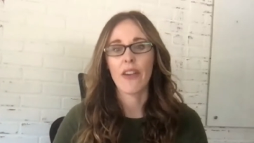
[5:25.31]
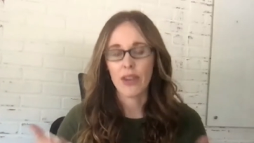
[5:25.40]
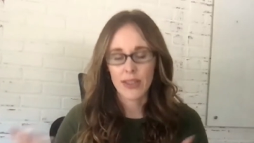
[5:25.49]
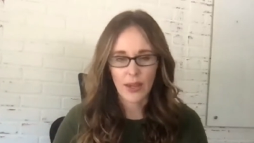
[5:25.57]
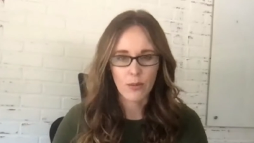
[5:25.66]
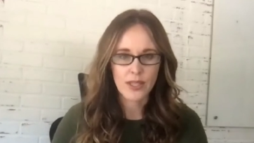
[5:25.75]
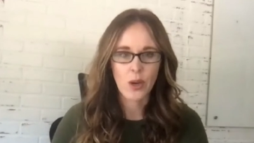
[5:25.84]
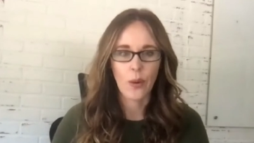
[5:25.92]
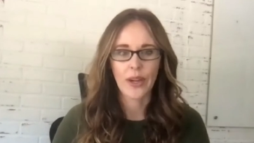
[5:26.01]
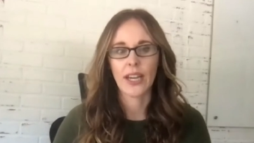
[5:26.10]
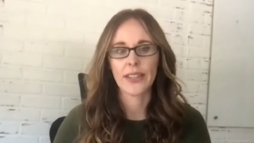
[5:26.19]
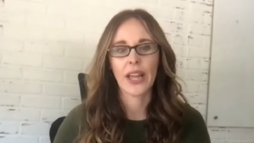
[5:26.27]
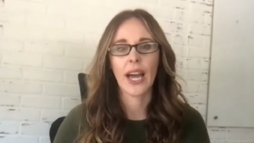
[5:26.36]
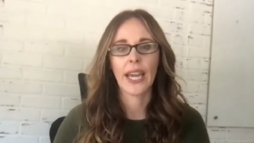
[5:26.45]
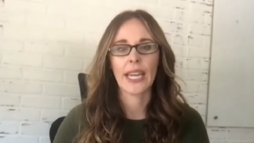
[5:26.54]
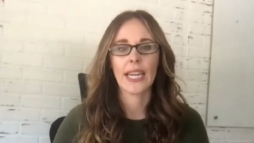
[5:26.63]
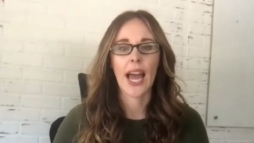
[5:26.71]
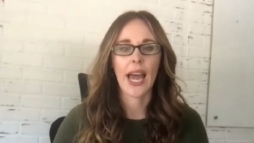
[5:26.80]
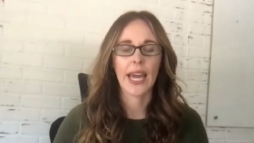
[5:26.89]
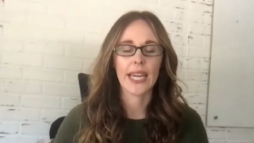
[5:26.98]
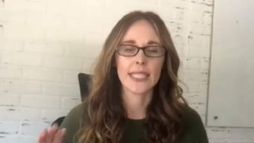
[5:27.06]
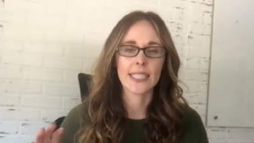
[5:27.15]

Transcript: everything was going online, I